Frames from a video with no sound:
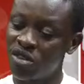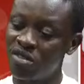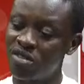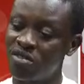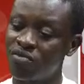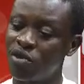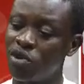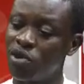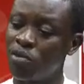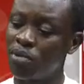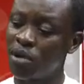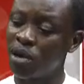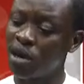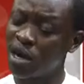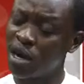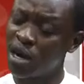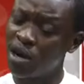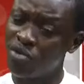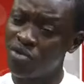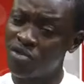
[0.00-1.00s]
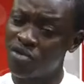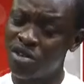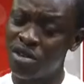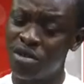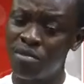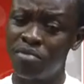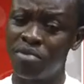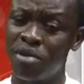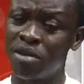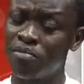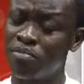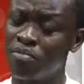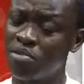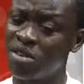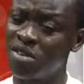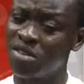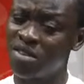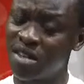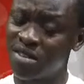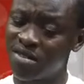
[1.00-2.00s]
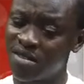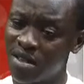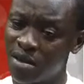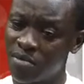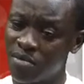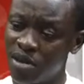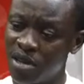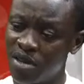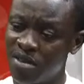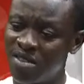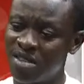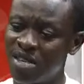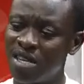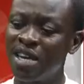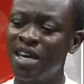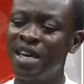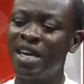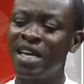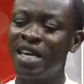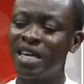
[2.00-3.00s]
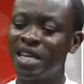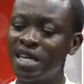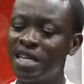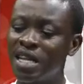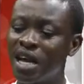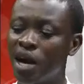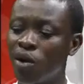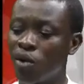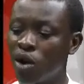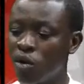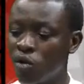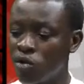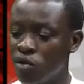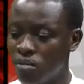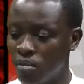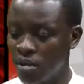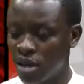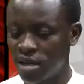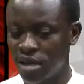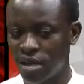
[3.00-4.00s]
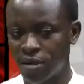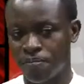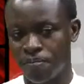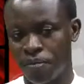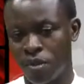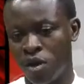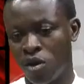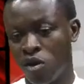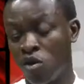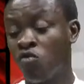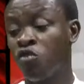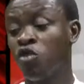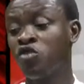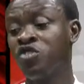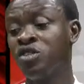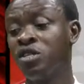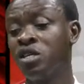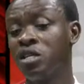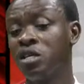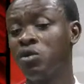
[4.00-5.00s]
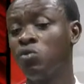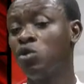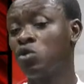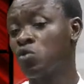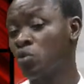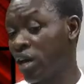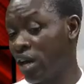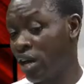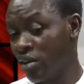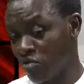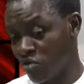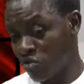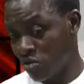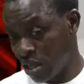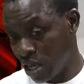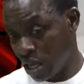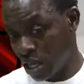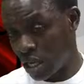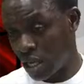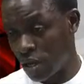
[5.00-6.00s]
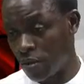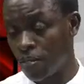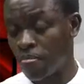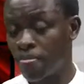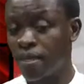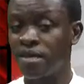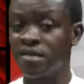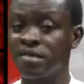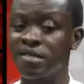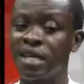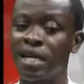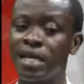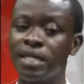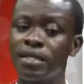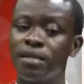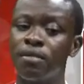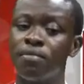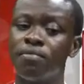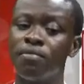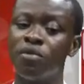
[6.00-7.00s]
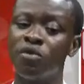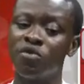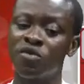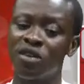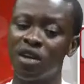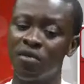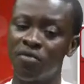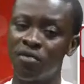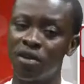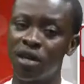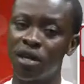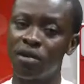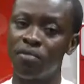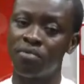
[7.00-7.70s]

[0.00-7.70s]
develop our country, bring peace and stability in our own manner. Unfortunately, what we have today is that most African